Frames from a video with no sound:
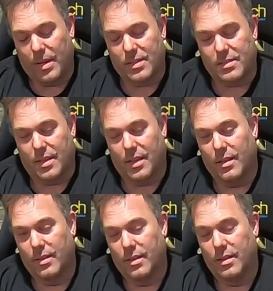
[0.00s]

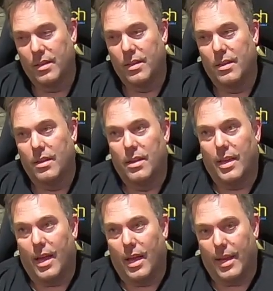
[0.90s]
master
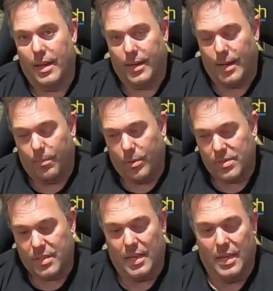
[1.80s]
and
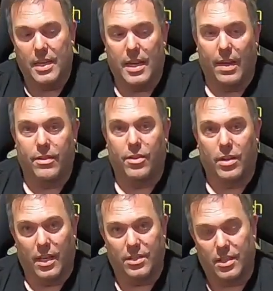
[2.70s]
booster and the
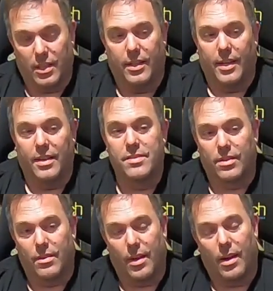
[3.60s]
new clutch cylinder,
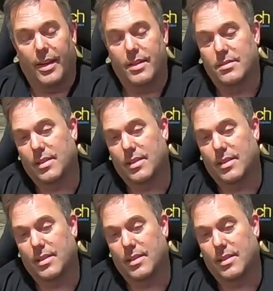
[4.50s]
so that I can